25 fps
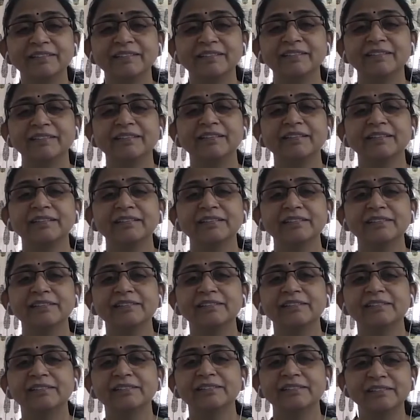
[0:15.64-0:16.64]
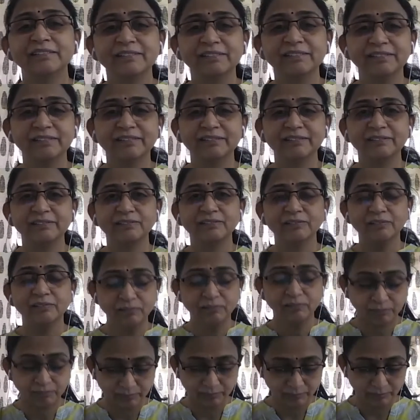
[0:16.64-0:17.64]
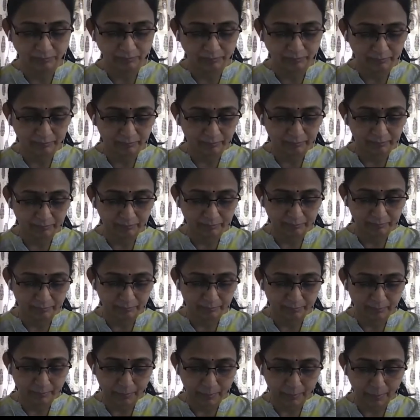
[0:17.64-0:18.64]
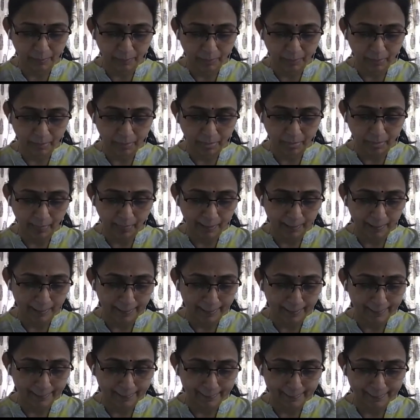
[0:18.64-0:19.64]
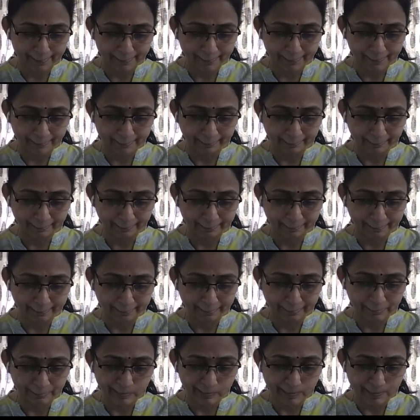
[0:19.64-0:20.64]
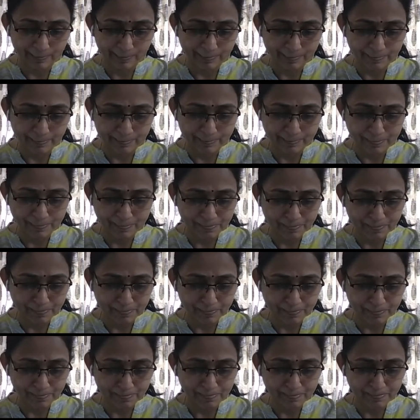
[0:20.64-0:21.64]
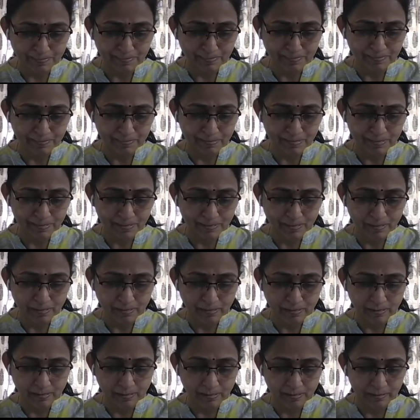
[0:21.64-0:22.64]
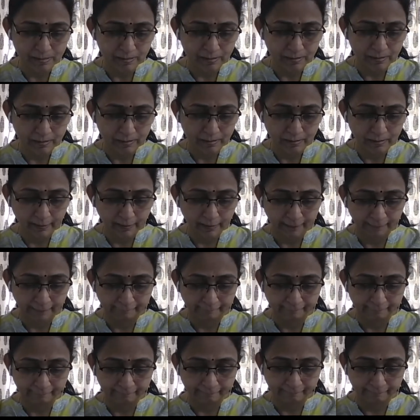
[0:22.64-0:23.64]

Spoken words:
No words are spoken by the person on screen.